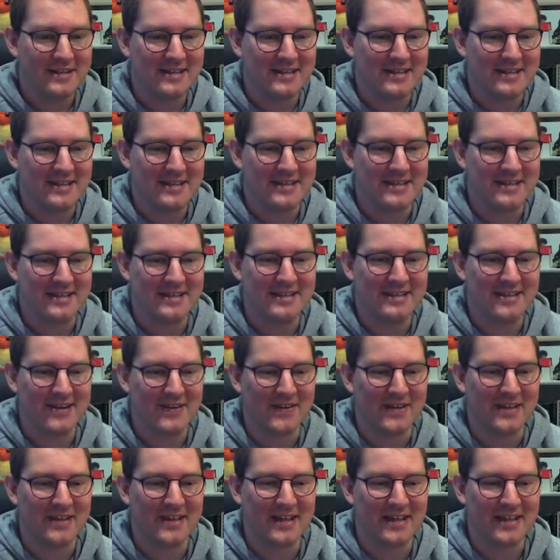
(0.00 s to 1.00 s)

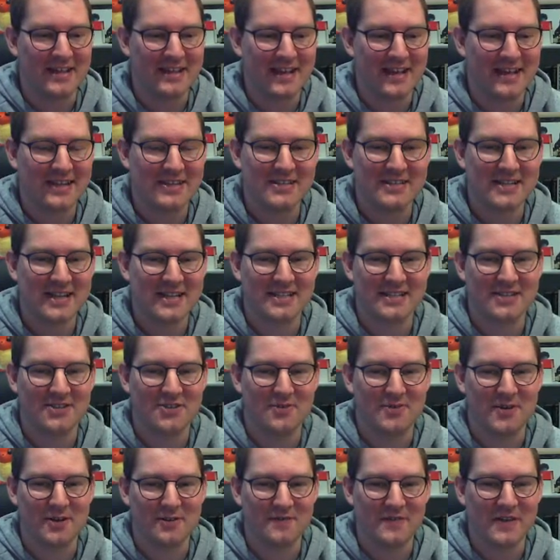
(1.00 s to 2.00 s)
So like that just adds a
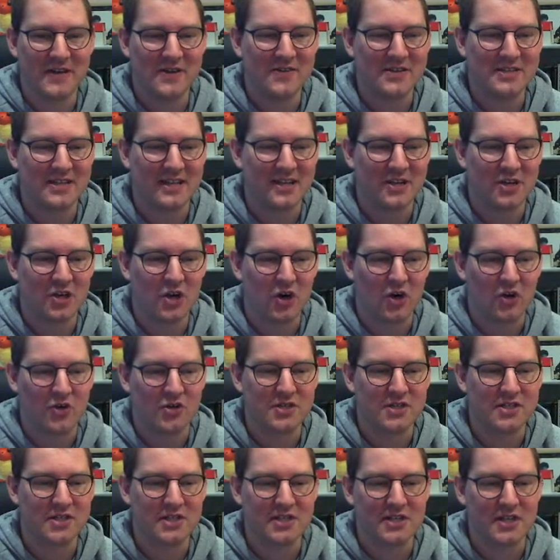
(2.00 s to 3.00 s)
little bit of fear. It's like
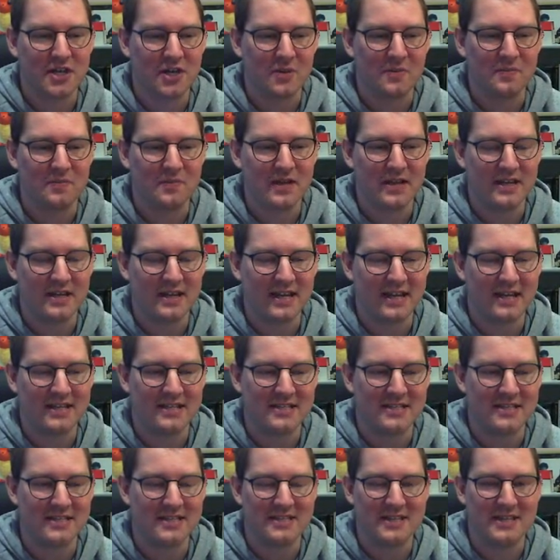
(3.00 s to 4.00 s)
constantly being
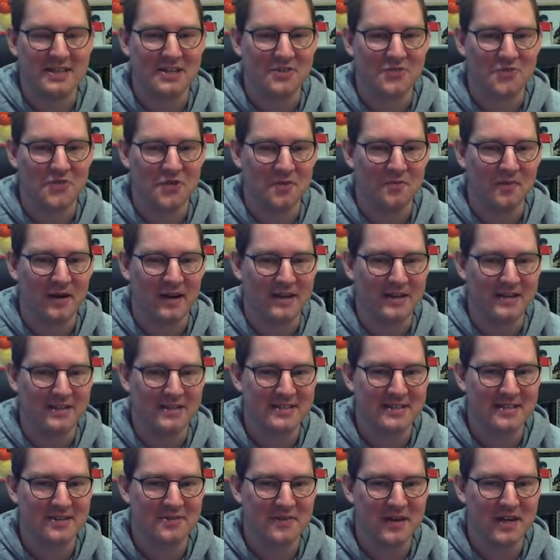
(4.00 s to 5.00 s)
against the tier 3
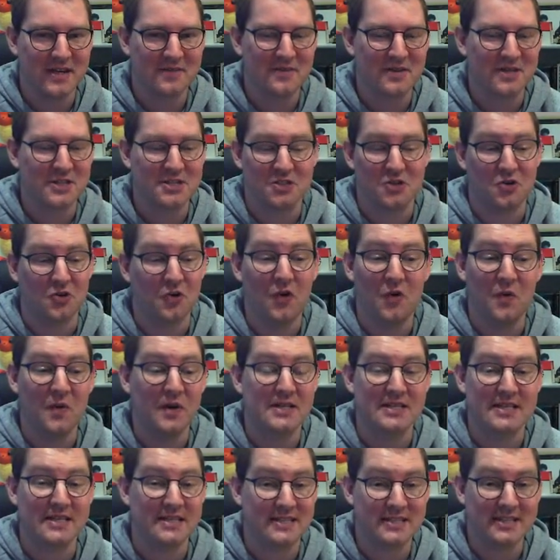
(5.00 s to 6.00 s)
Myers in a way, because you're
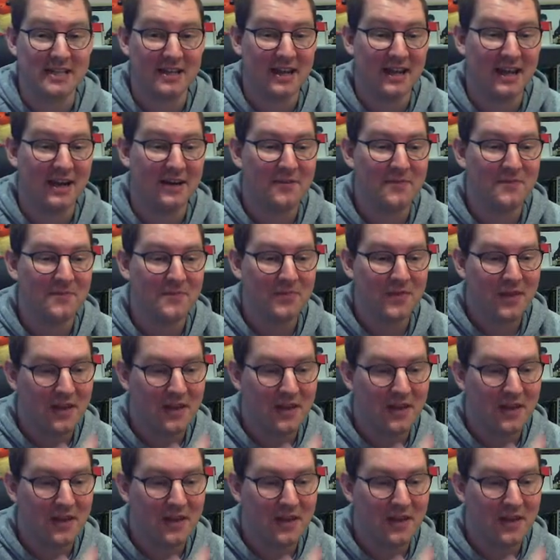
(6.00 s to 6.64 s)
always insta down.